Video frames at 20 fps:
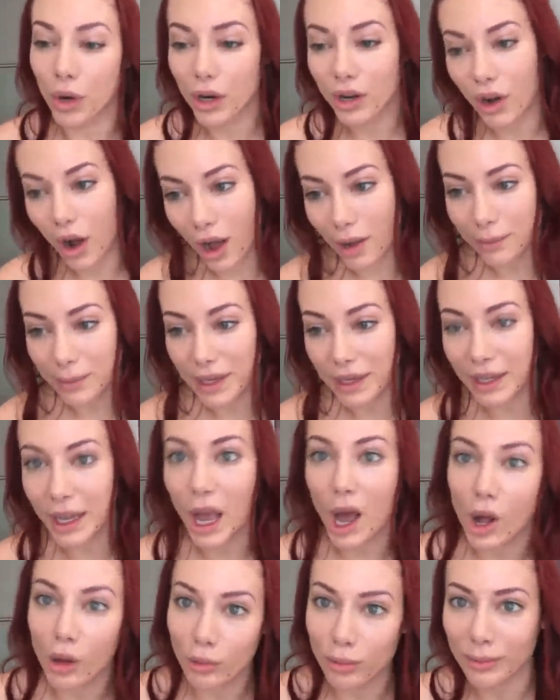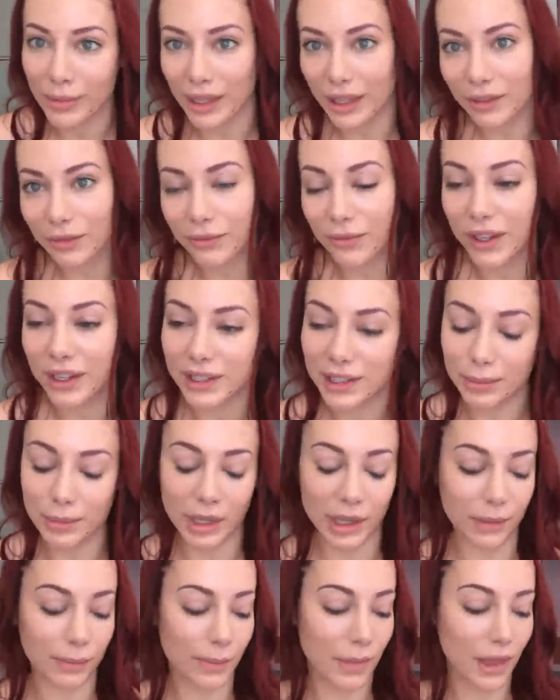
work on me, help me, fix me.